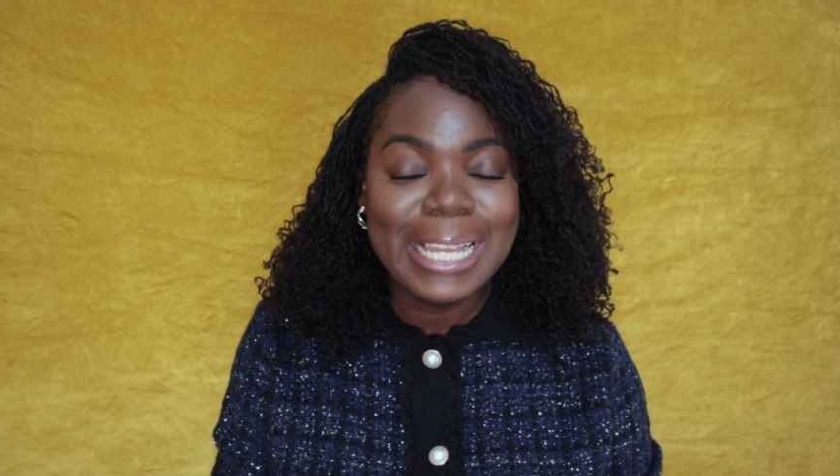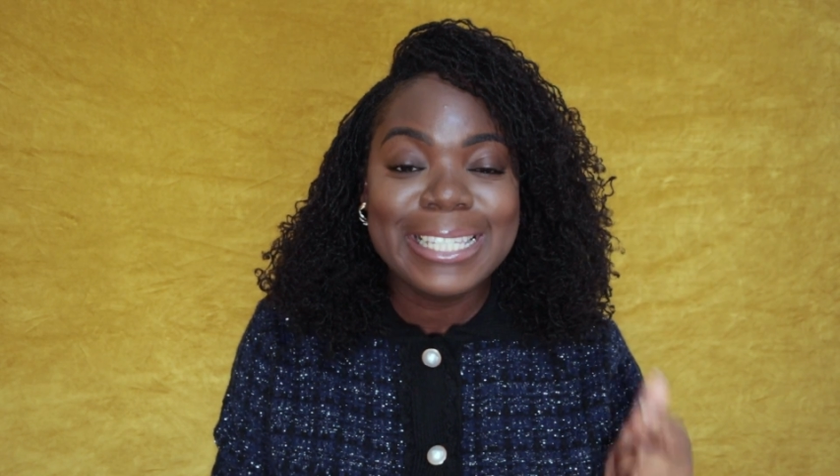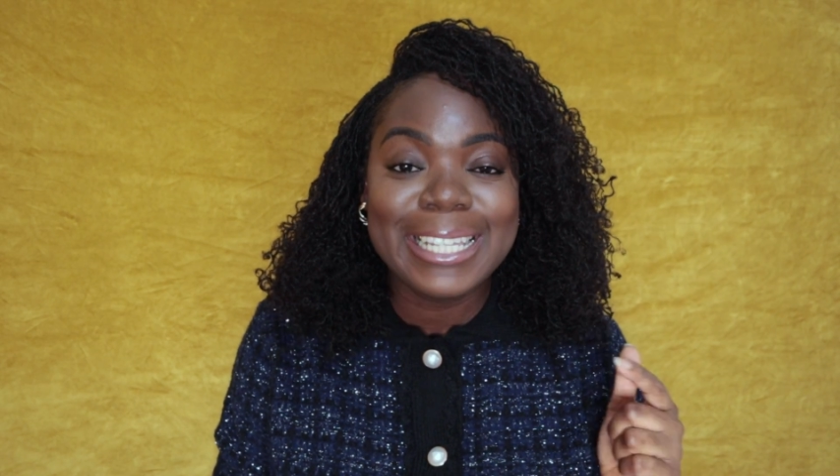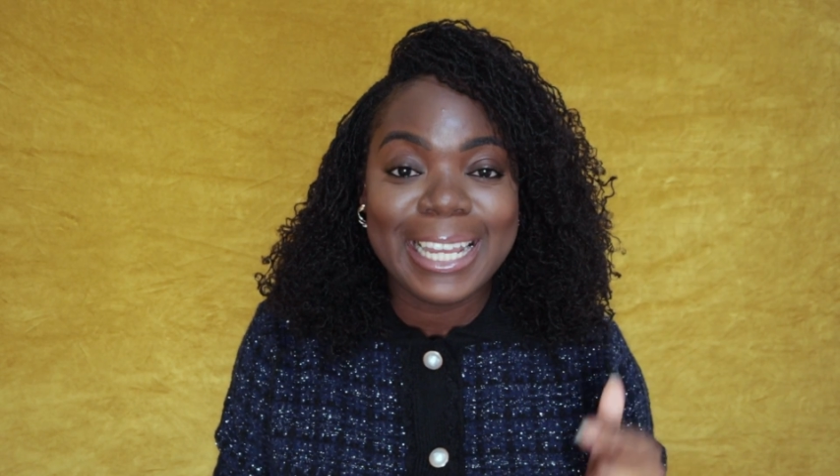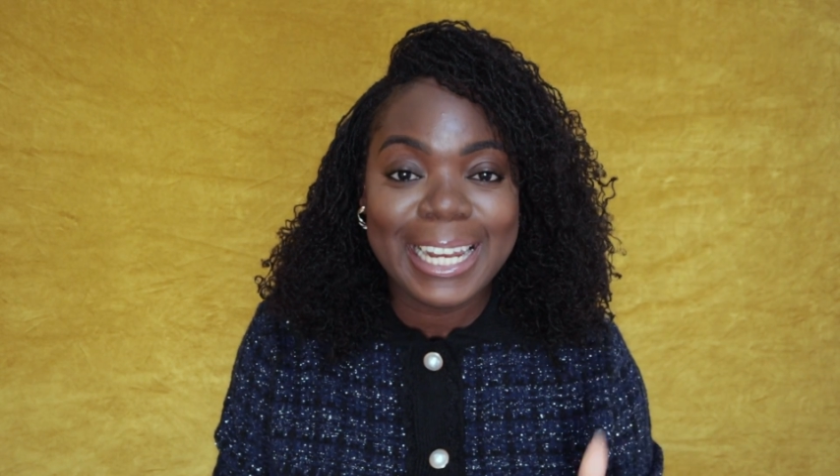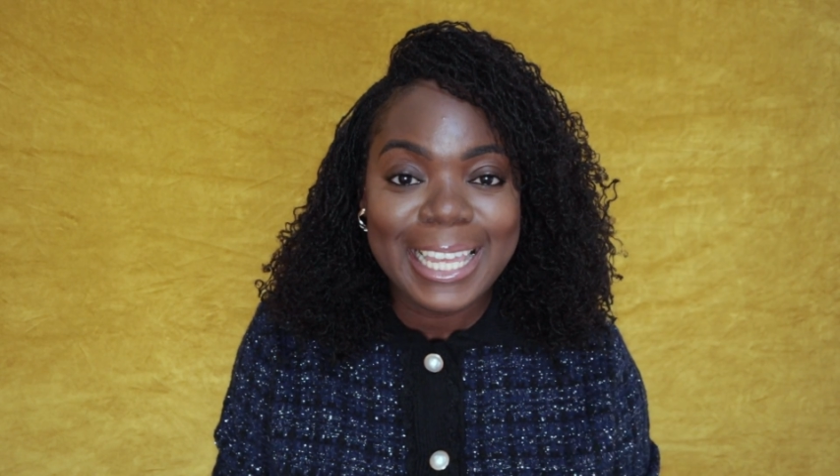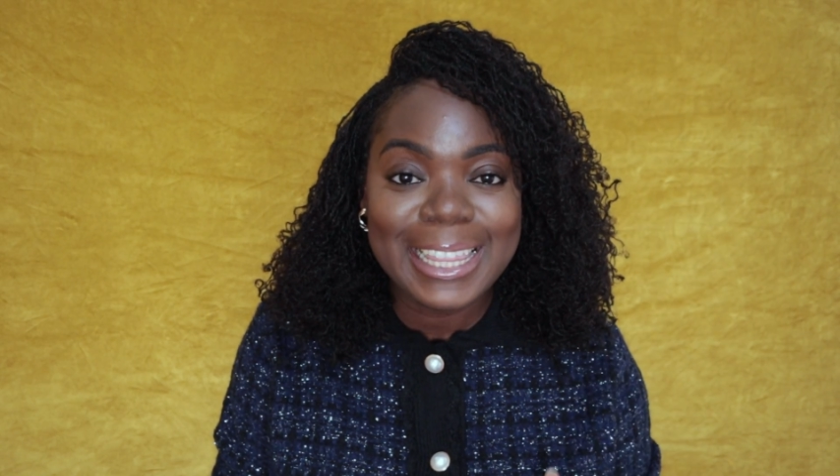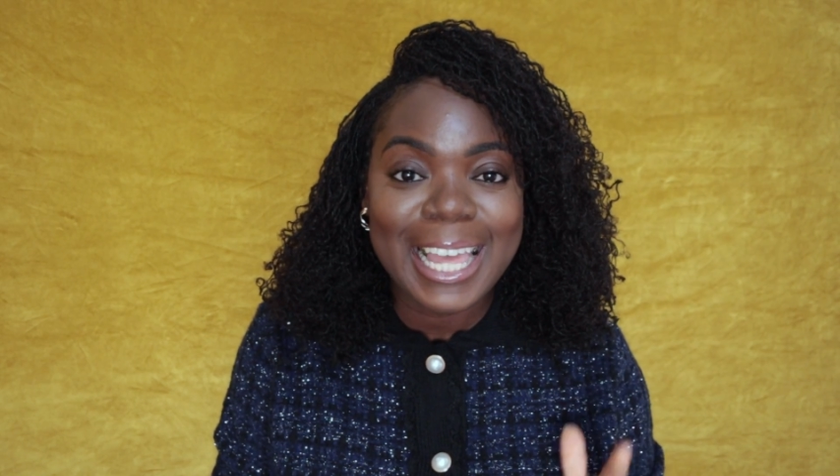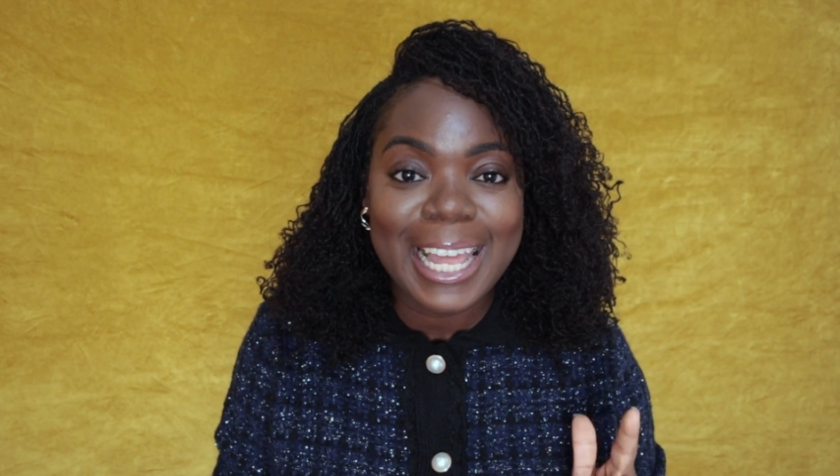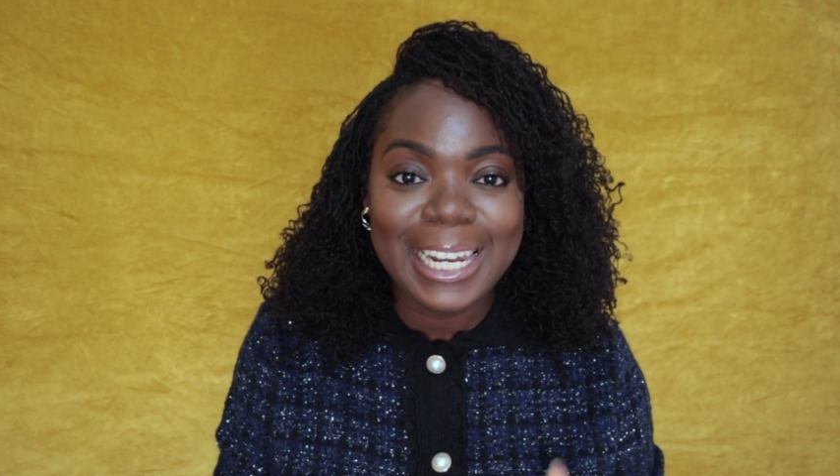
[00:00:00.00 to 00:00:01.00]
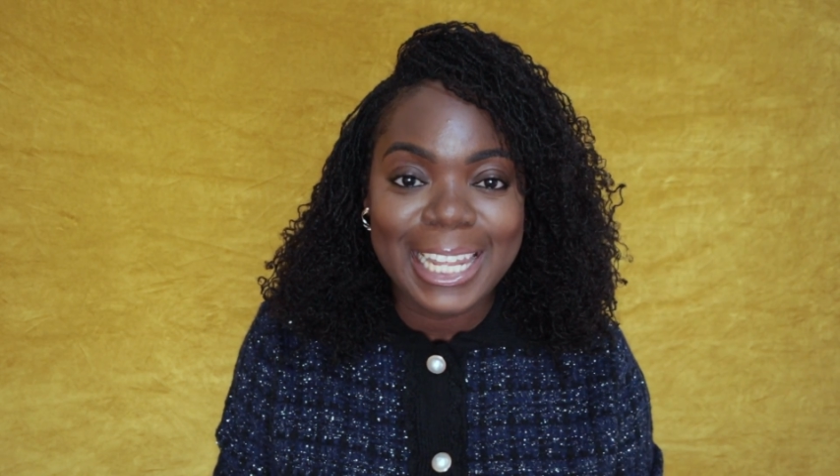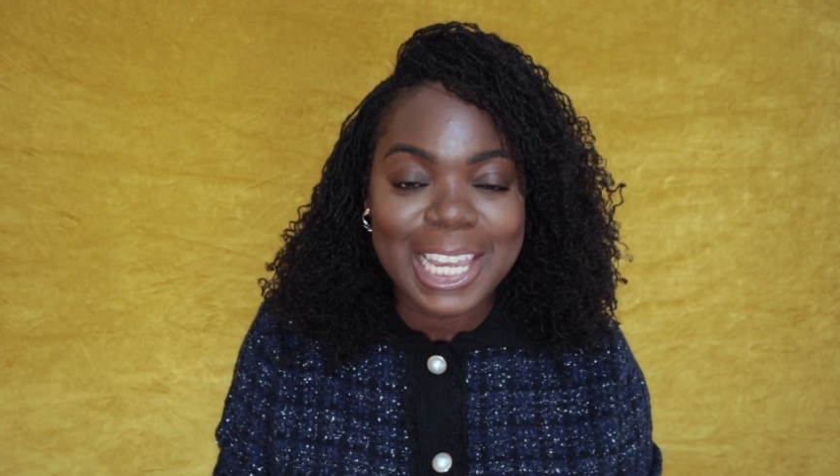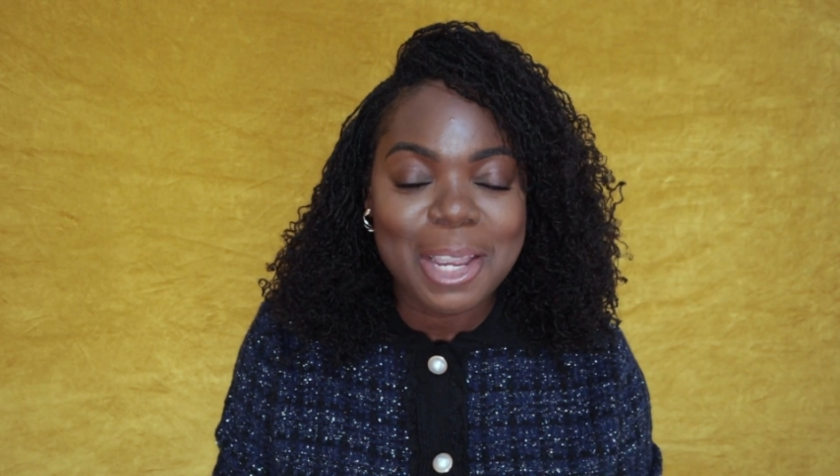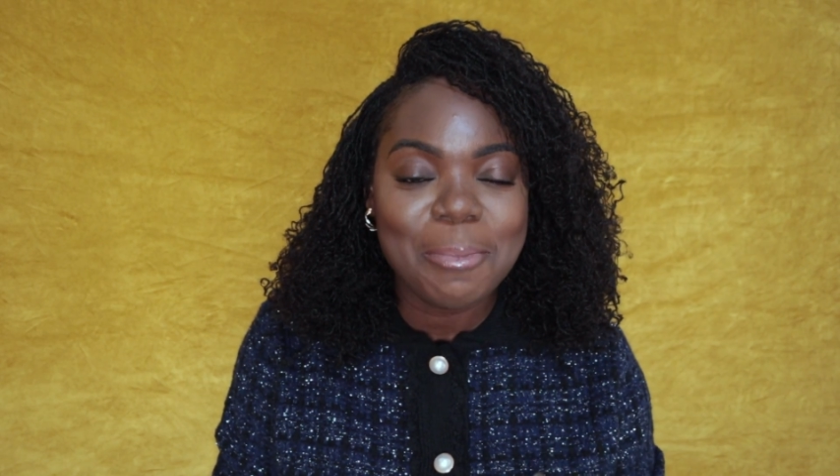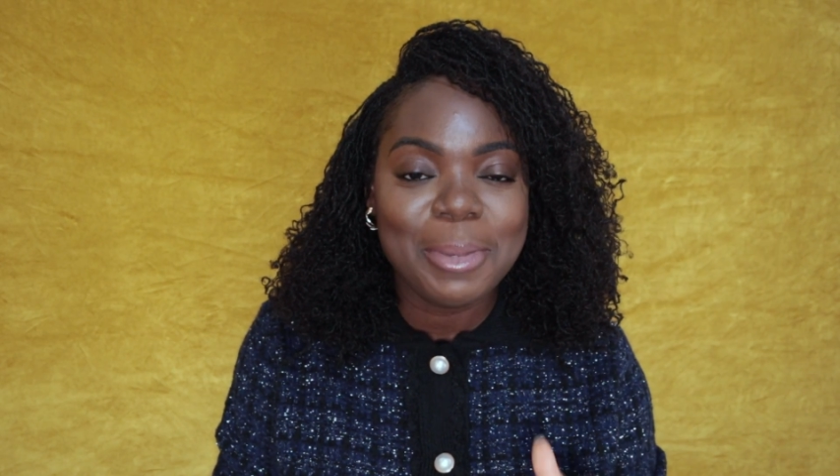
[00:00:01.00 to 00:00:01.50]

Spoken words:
So click that link